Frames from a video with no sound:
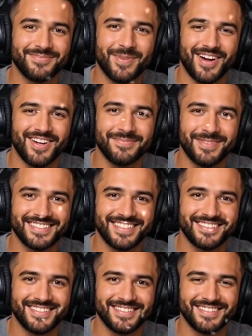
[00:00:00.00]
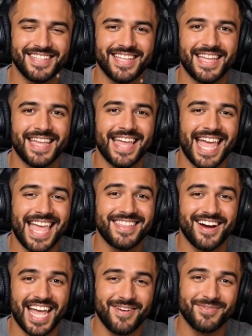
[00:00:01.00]
partnered businesses. And
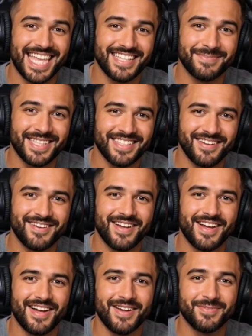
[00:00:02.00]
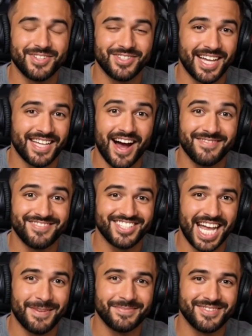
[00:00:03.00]
they're not random either. We're talking coffee
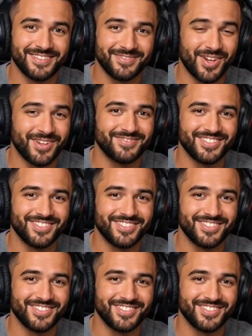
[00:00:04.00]
shops, grocery